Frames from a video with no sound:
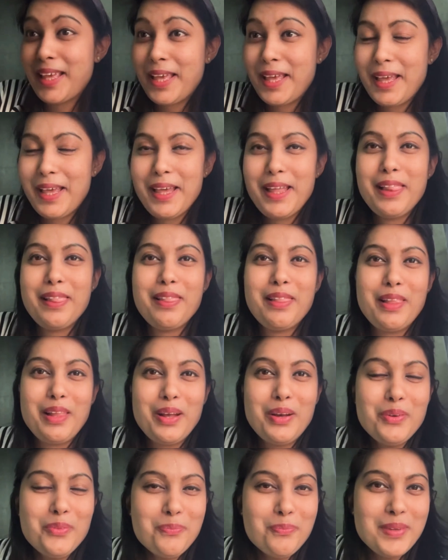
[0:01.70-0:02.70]

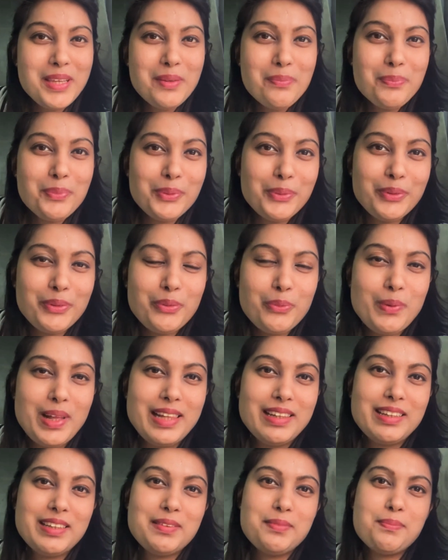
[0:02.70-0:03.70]
Hello people,
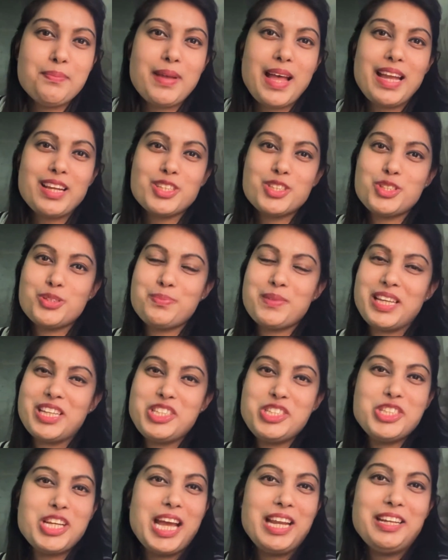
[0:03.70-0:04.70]
welcome back to my
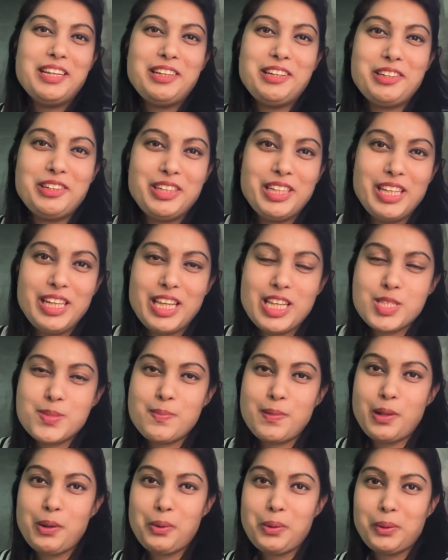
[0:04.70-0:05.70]
channel Arlene
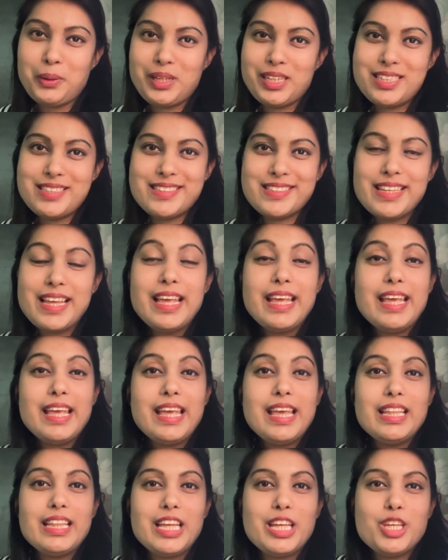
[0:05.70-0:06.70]
Explores.
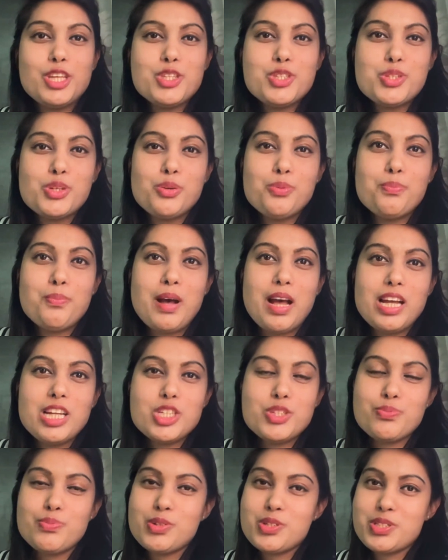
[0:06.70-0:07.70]
Thank you so
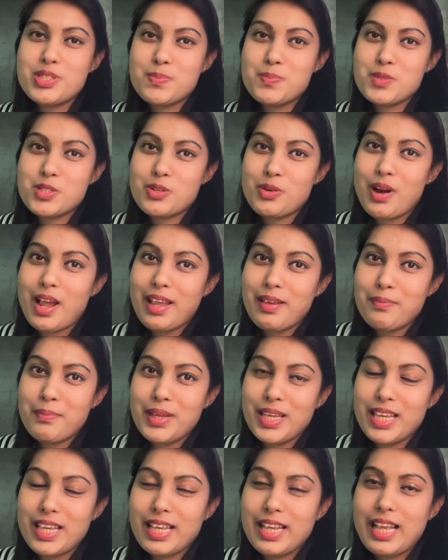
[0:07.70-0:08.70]
much for
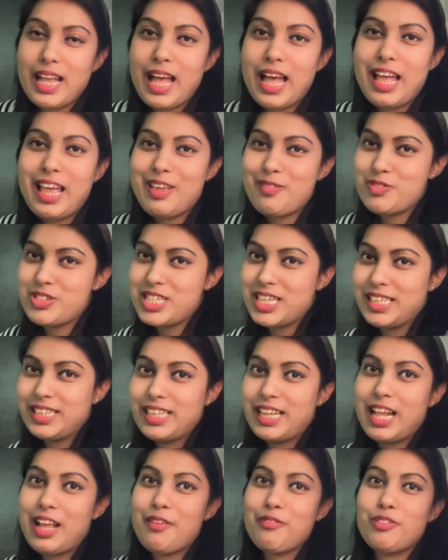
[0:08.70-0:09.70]
subscribing. I have seen
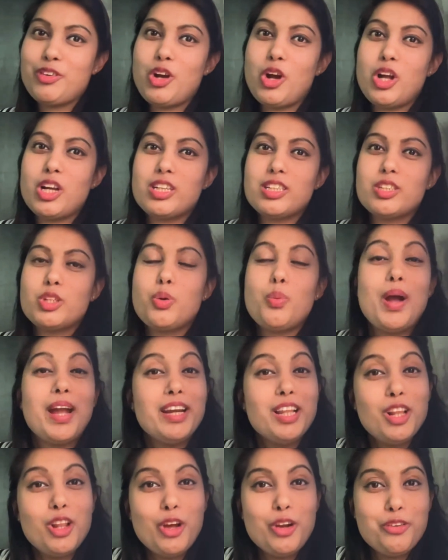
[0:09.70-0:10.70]
that I've got quite
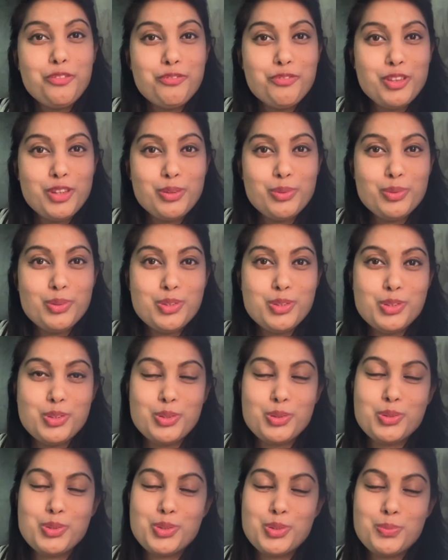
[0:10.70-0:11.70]
a lot of views,
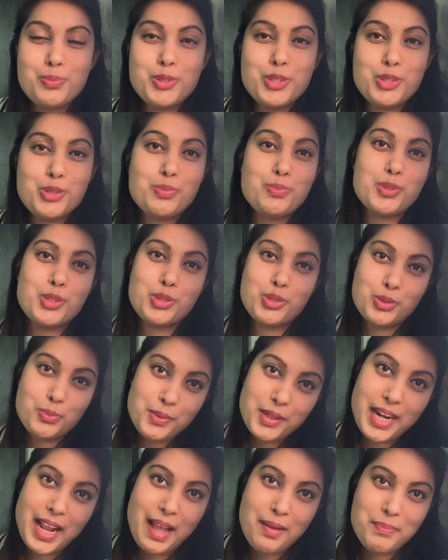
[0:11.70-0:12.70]
so
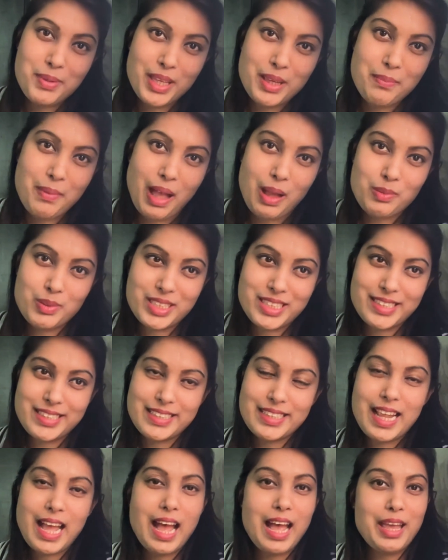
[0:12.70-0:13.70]
super happy about
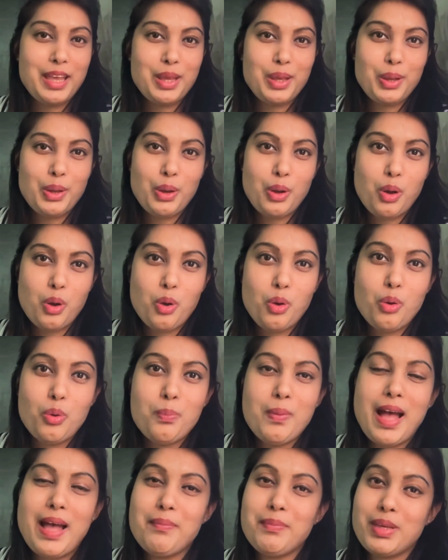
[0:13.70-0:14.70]
it. I
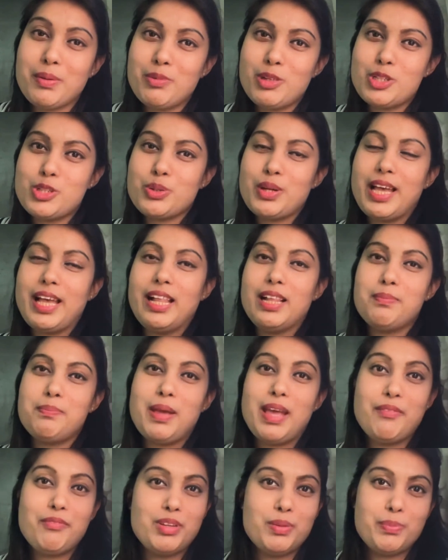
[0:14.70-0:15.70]
hope I'm able to help
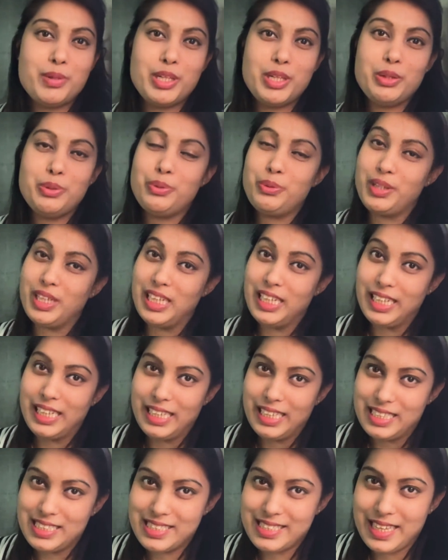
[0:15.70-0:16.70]
everybody who really
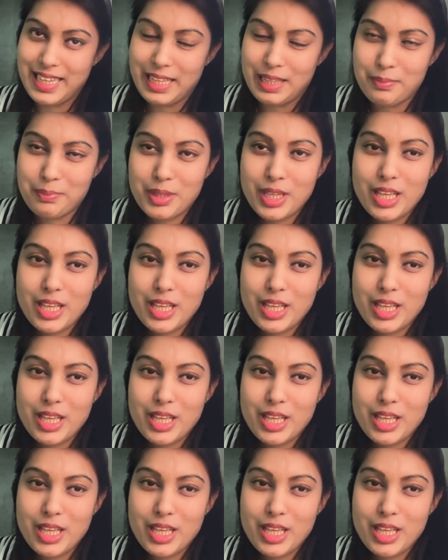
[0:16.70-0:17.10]
needs help.